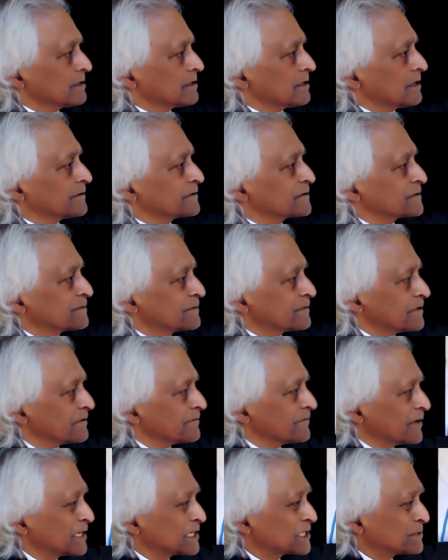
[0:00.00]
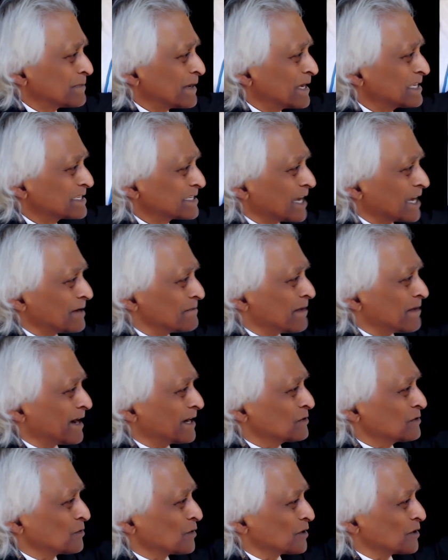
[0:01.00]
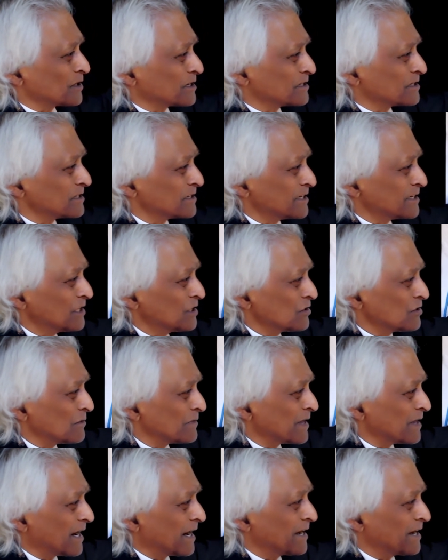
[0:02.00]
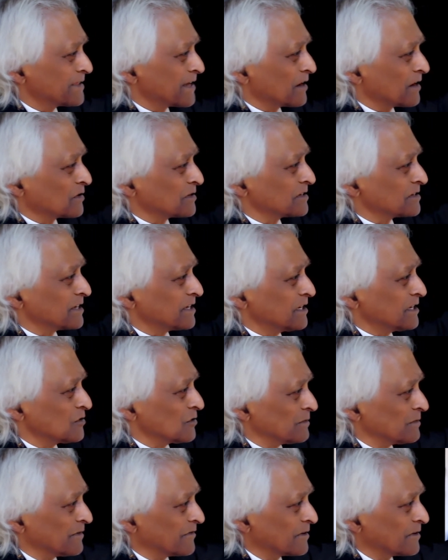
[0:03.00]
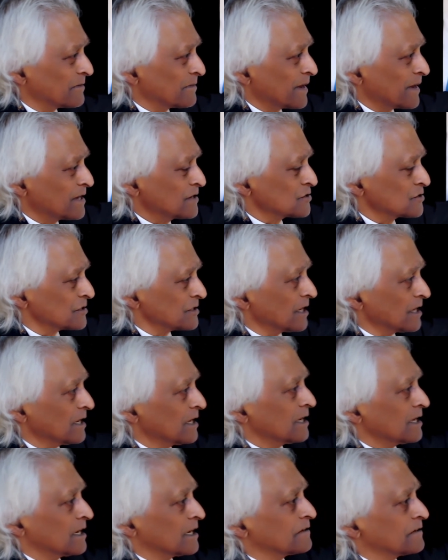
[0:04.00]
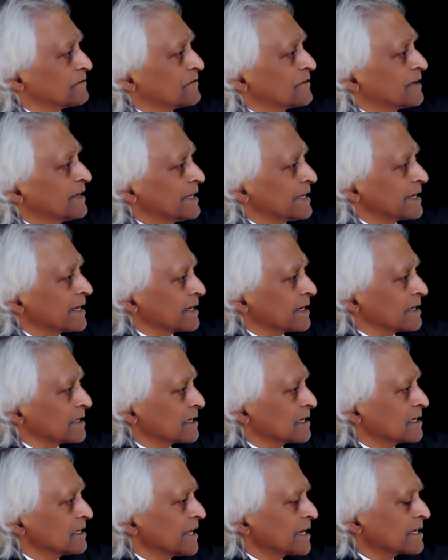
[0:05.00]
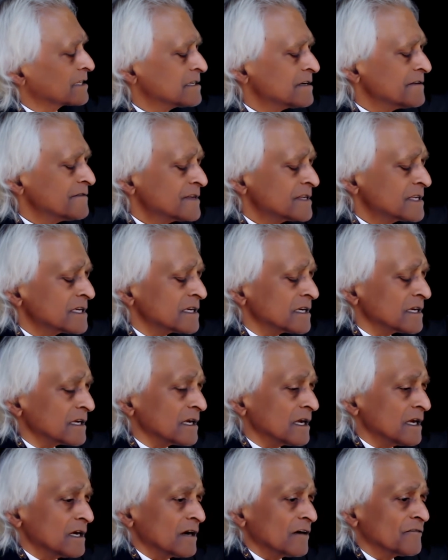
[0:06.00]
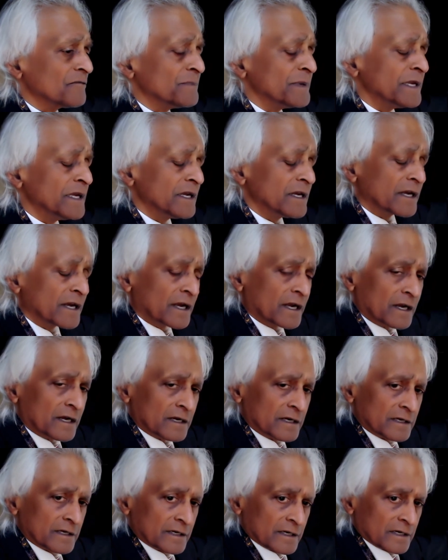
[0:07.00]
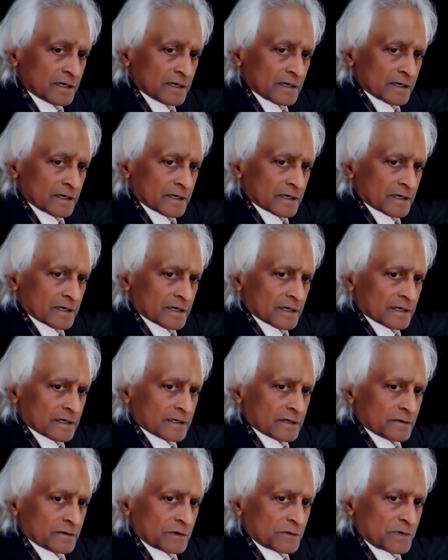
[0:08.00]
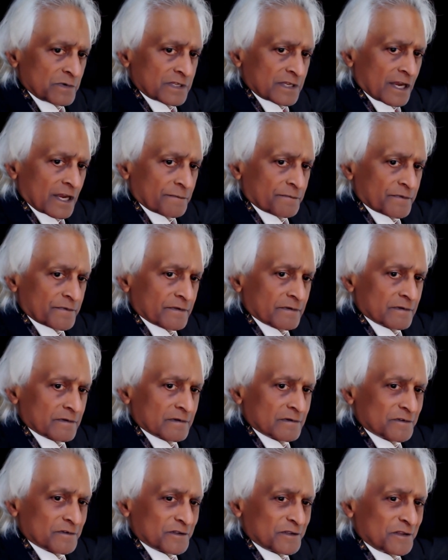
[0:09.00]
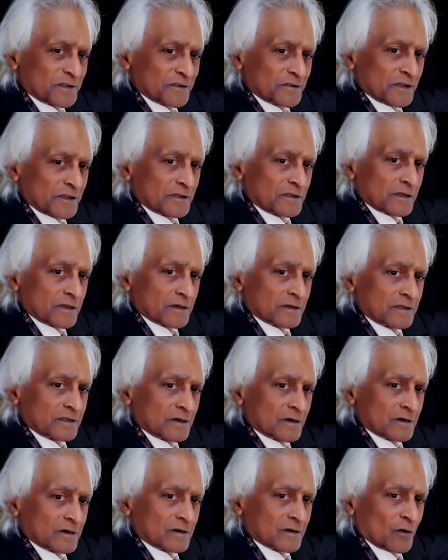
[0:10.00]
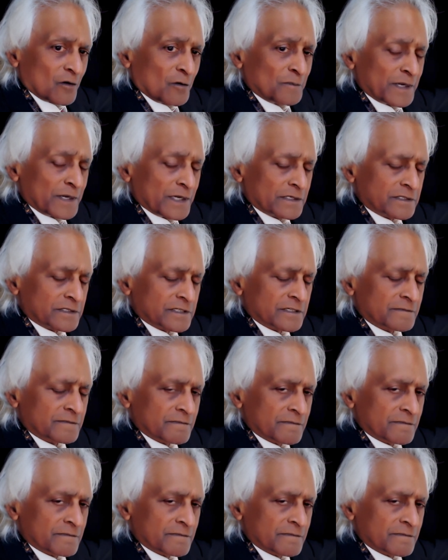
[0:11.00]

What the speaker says: of the space-time mind-word continuum, the I-thou continuum of compassion and feeling, the connectivity of being when we tap the home base.